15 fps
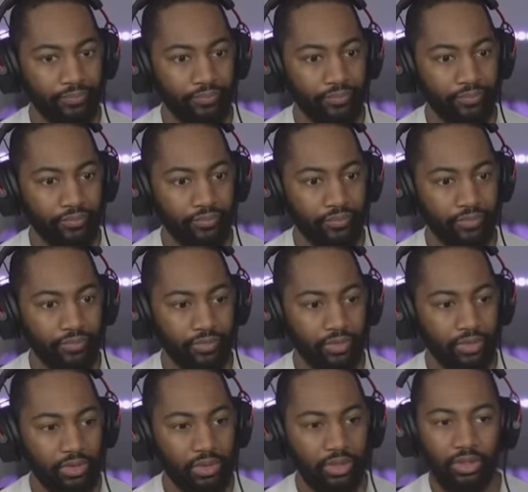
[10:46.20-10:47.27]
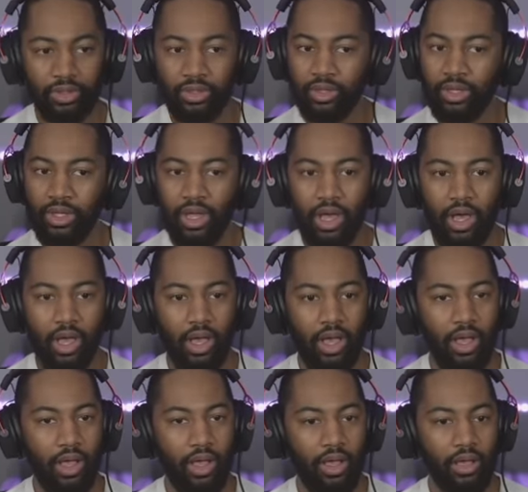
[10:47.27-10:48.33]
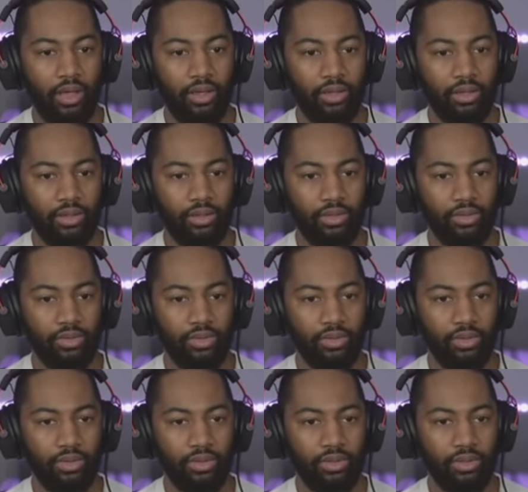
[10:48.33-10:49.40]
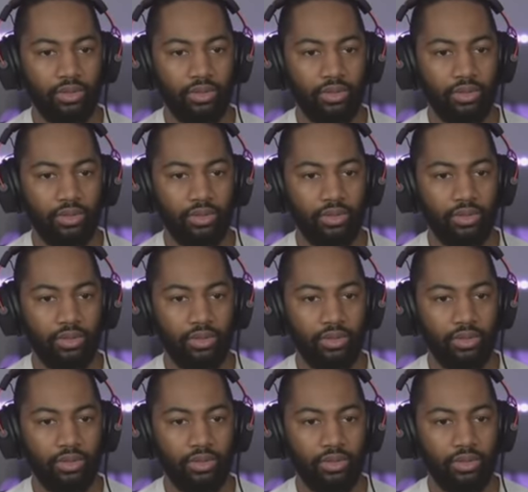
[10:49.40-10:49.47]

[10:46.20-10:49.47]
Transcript: (no one is talking)